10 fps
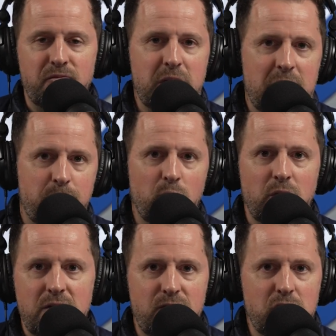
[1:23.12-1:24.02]

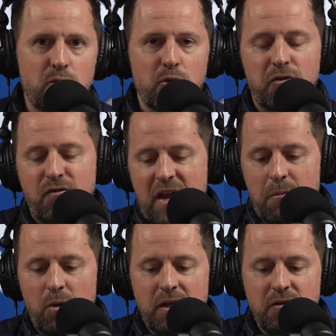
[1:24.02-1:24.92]
people, individuals,
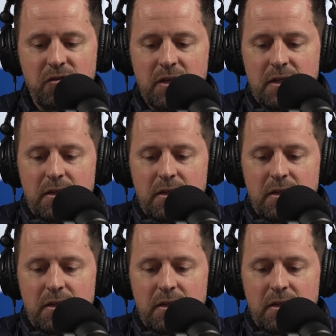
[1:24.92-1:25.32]
families.